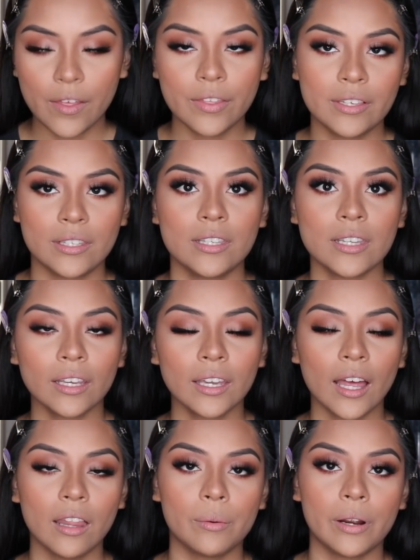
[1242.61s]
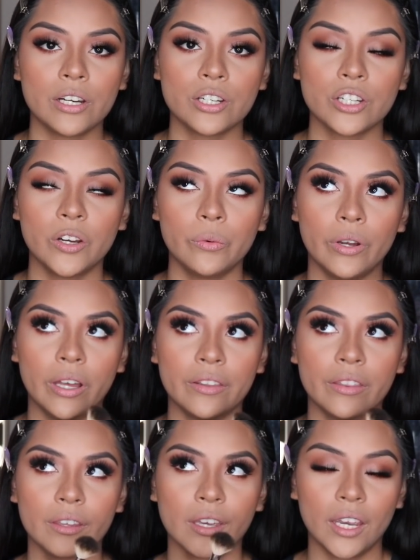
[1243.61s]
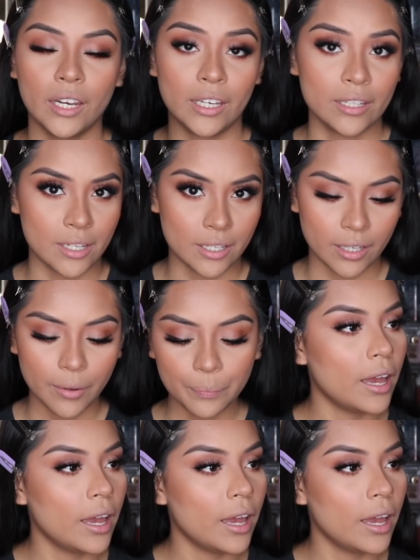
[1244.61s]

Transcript: This is in collaboration with Katie and Desi,